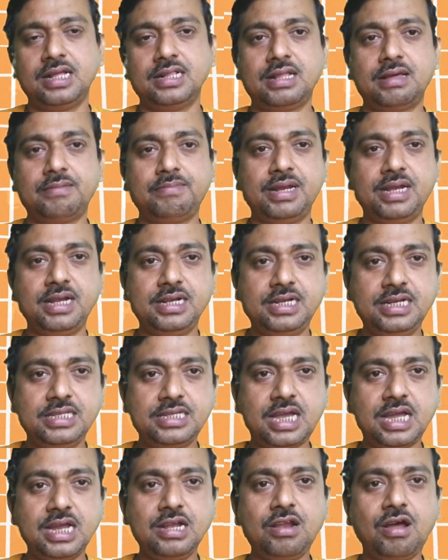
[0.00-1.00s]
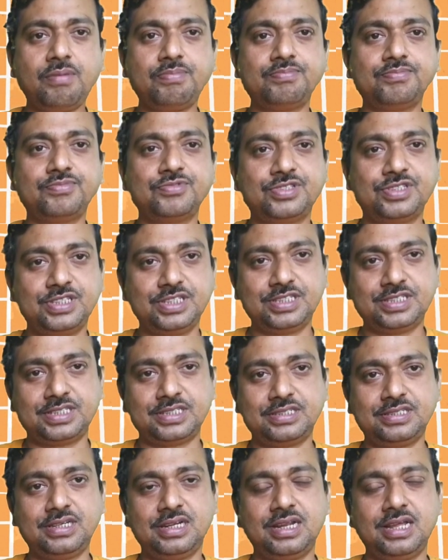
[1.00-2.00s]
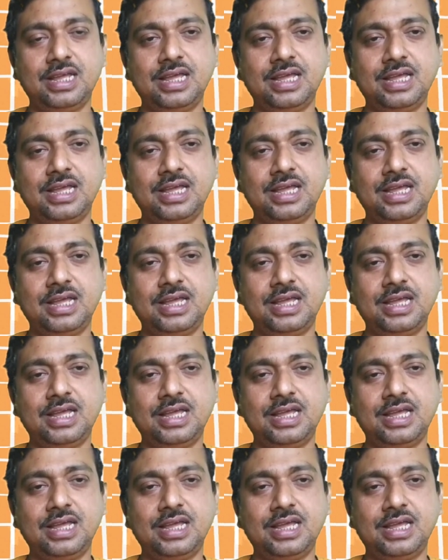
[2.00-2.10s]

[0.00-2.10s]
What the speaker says: the very design of season,